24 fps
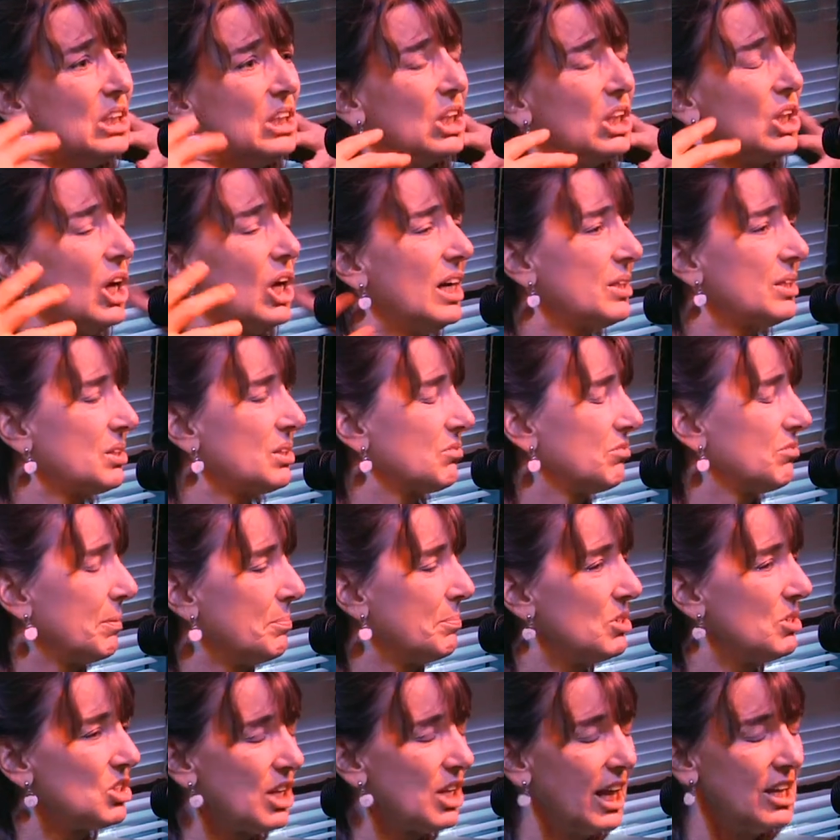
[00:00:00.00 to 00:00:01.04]
loss of
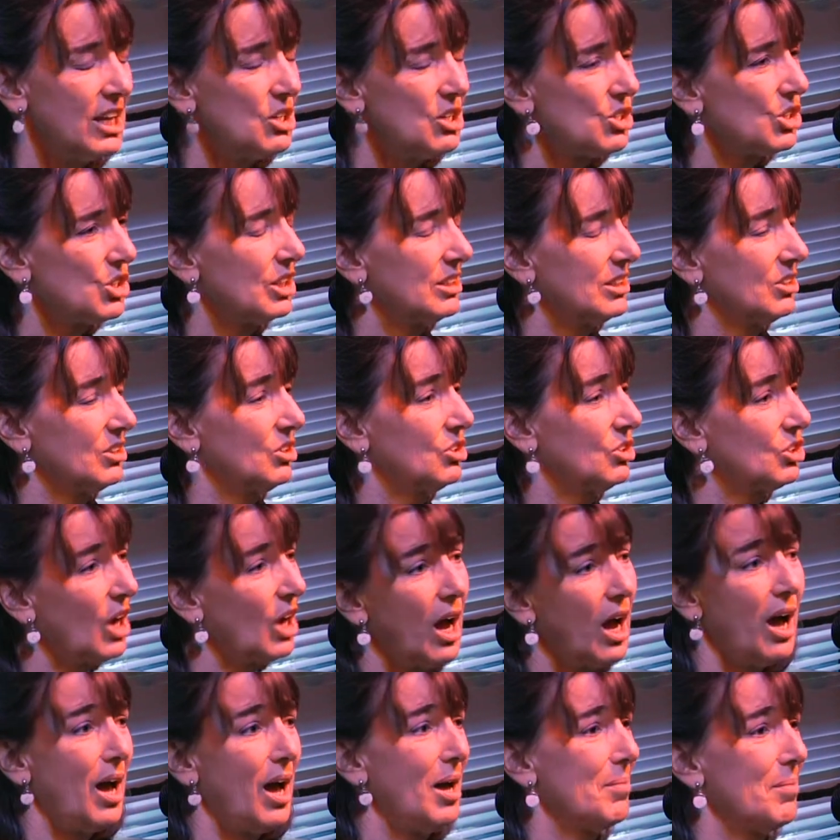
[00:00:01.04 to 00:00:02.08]
reputation and
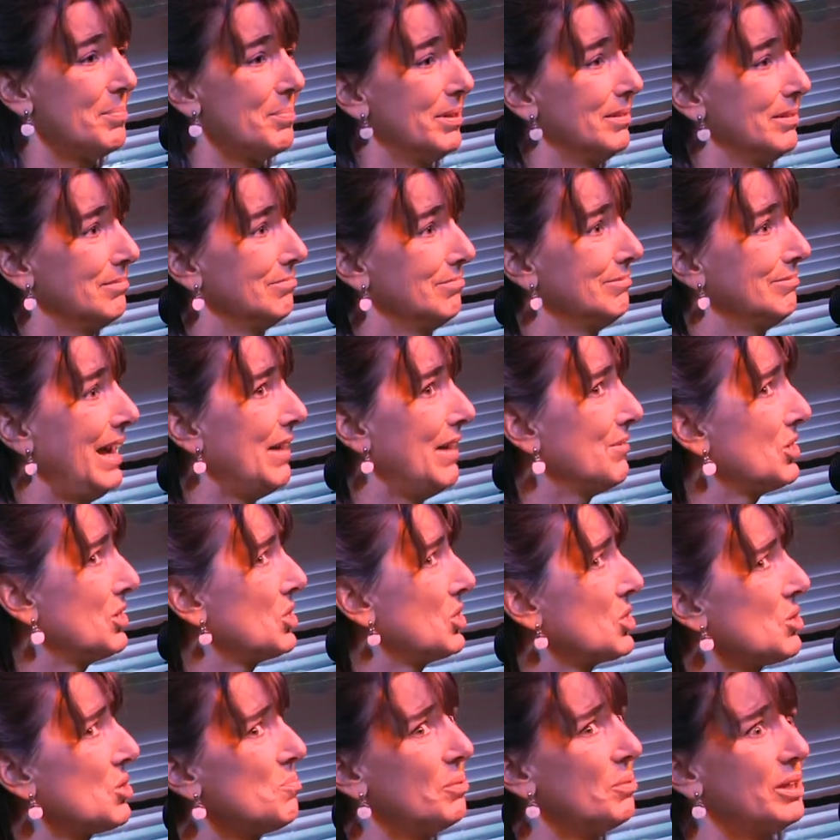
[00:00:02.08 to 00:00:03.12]
job and having
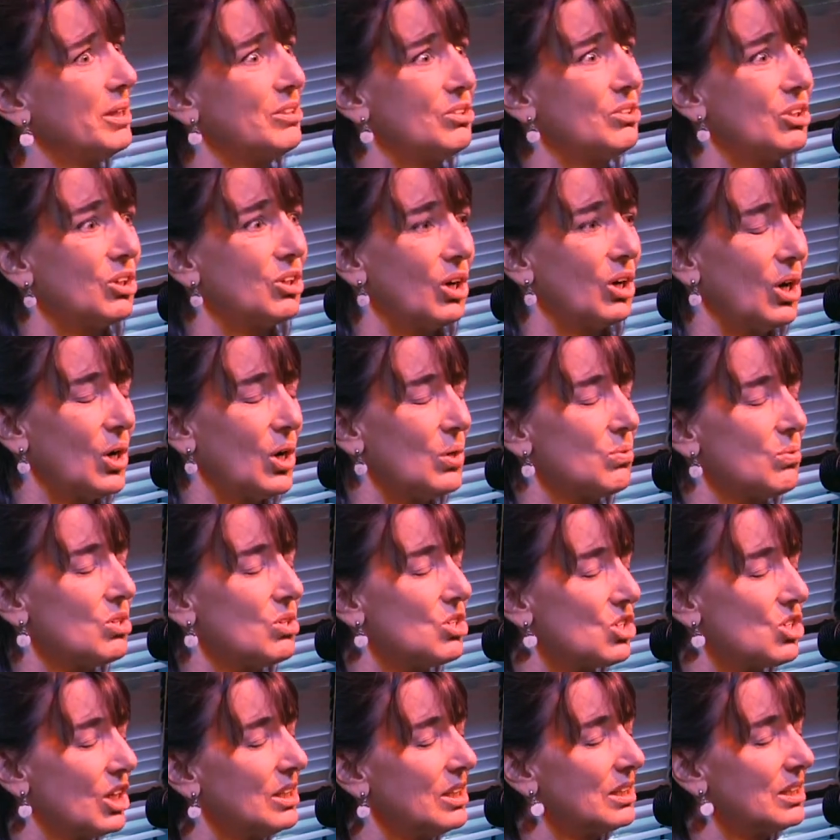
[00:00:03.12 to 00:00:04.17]
no place to go
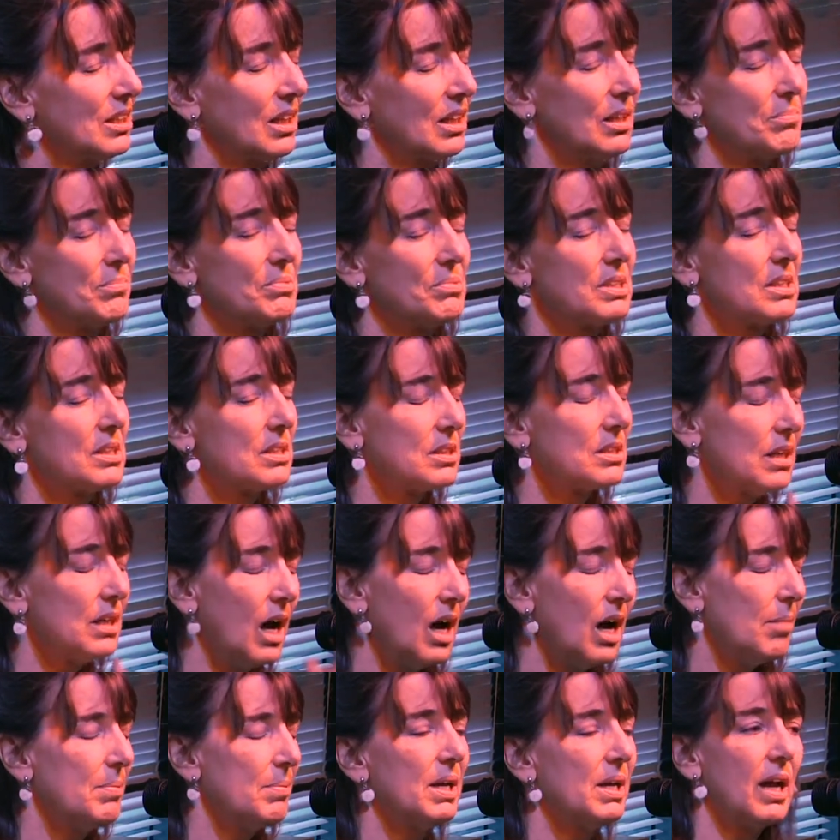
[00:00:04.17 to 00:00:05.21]
just comes
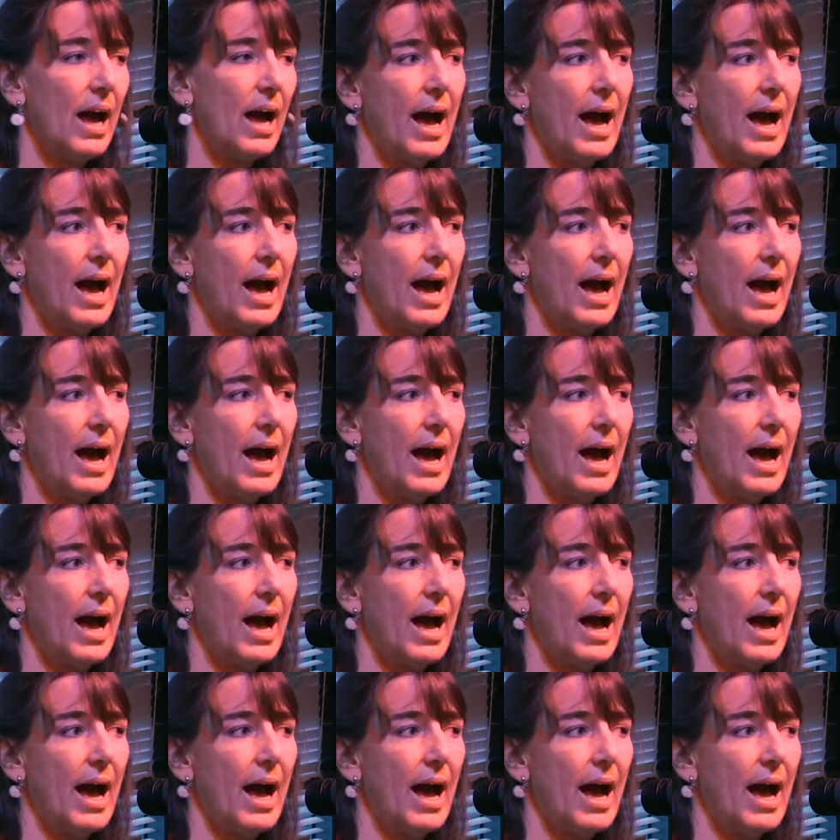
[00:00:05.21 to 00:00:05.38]
sobbing